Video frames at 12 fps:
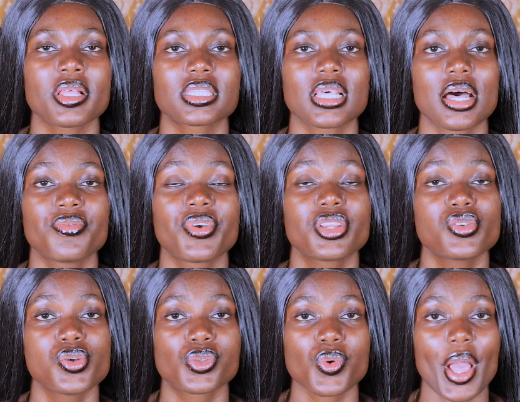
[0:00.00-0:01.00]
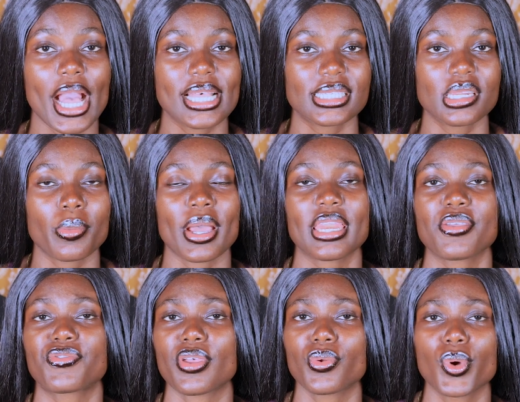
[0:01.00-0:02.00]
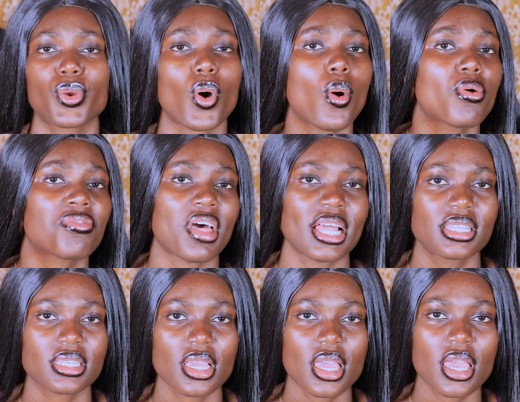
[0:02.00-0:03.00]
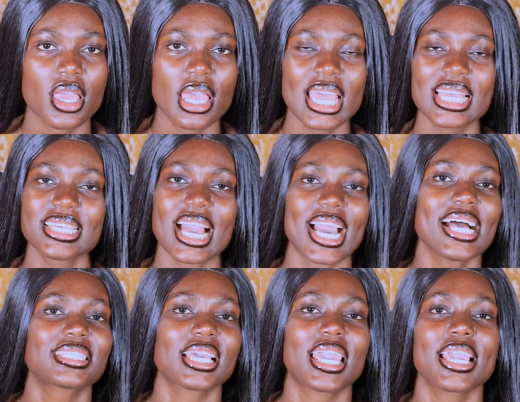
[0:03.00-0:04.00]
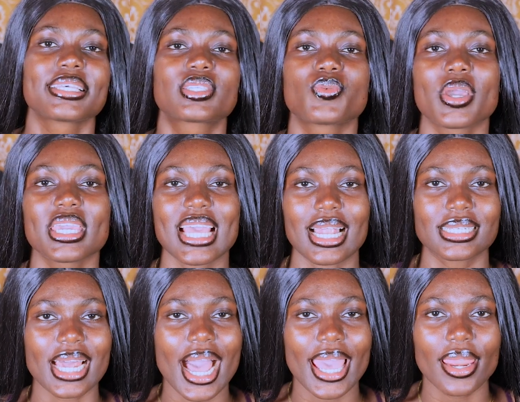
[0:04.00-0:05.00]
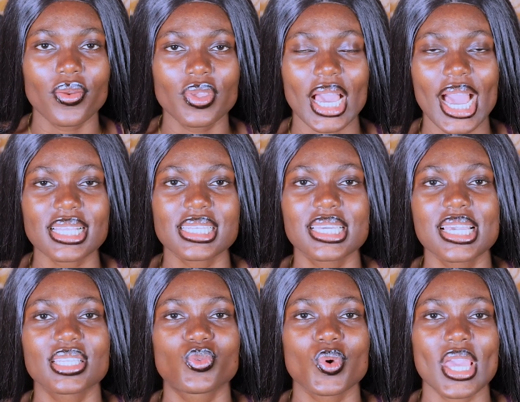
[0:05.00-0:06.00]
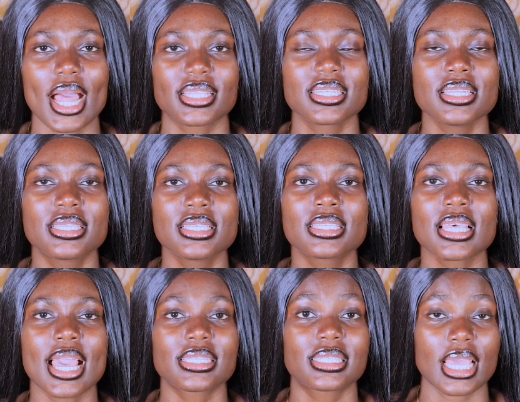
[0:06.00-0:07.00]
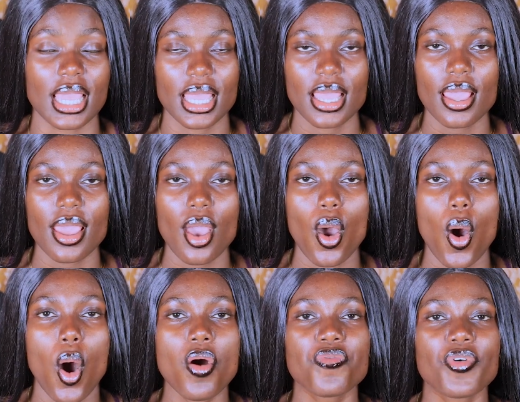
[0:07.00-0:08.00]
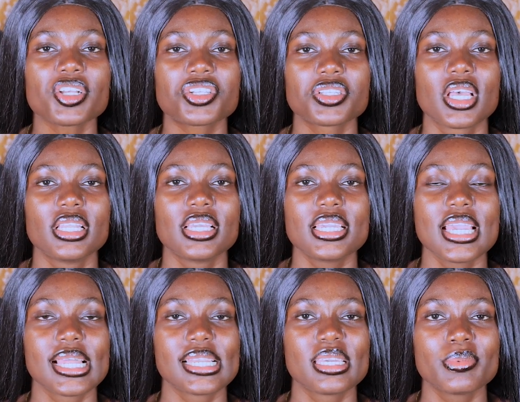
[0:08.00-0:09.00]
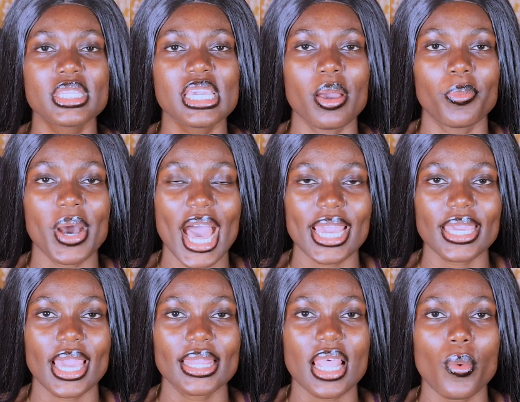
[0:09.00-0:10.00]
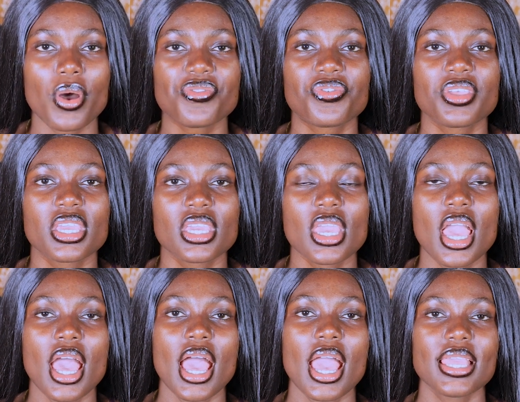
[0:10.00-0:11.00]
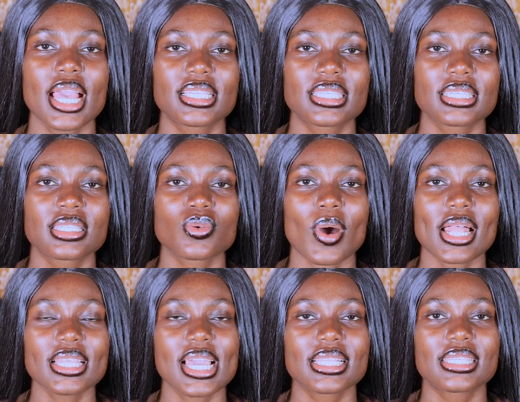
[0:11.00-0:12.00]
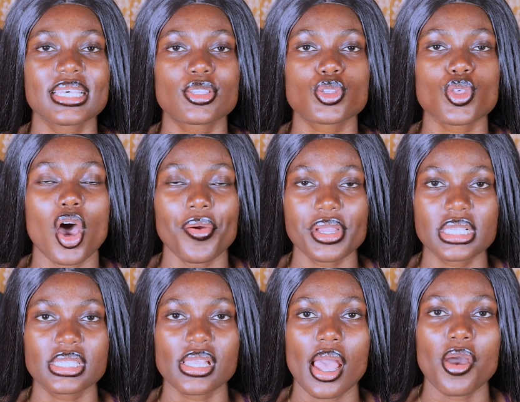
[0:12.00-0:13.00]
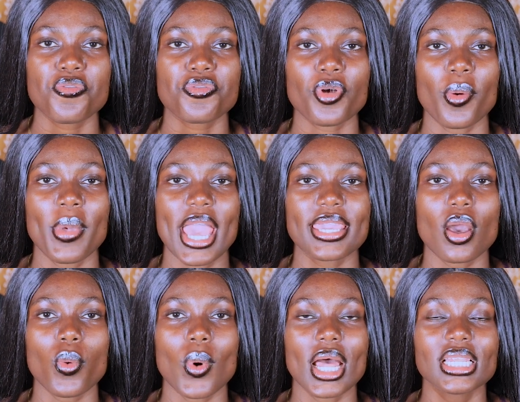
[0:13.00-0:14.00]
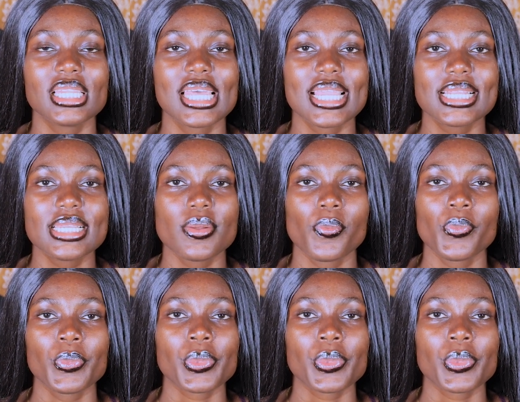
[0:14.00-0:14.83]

mame's na radio so we cast an banishment and all that. You cast a case where you are dying or you cast a case where your tinity said tech. Unfortunately, you name the buyer. Now watching yesterday to 1 year stories from a year one lady.